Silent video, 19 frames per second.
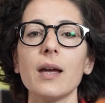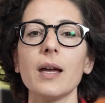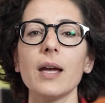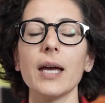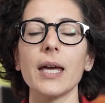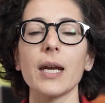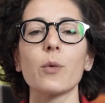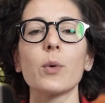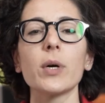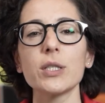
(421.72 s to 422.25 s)

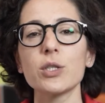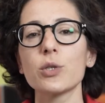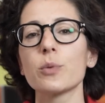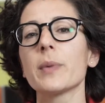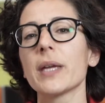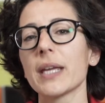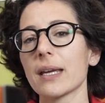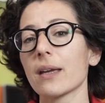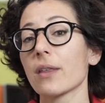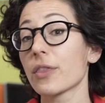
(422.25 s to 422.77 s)
And I want to
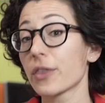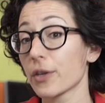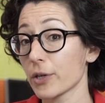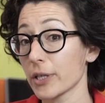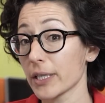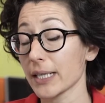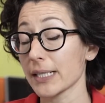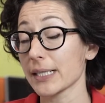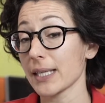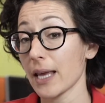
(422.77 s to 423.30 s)
make a
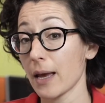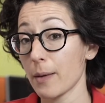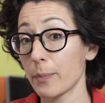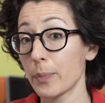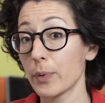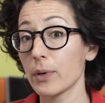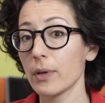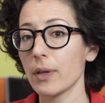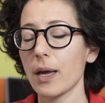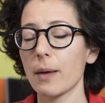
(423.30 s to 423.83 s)
third
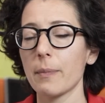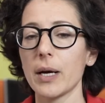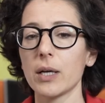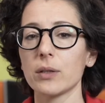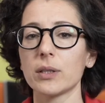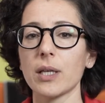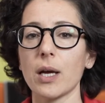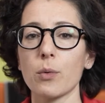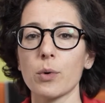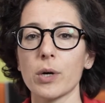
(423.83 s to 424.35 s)
example
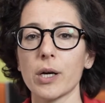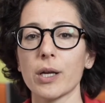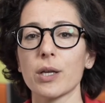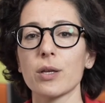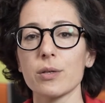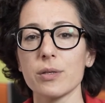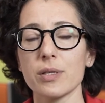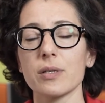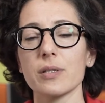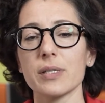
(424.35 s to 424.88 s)
about our
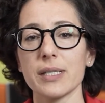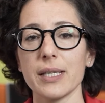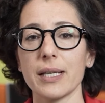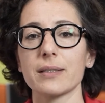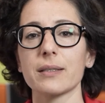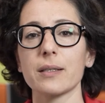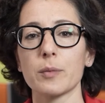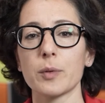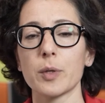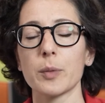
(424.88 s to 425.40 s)

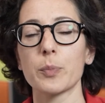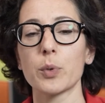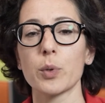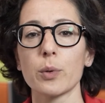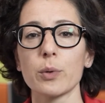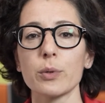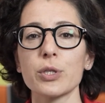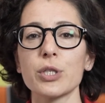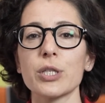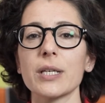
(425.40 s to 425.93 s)
user-centered
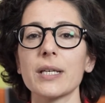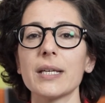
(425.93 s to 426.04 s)
approach,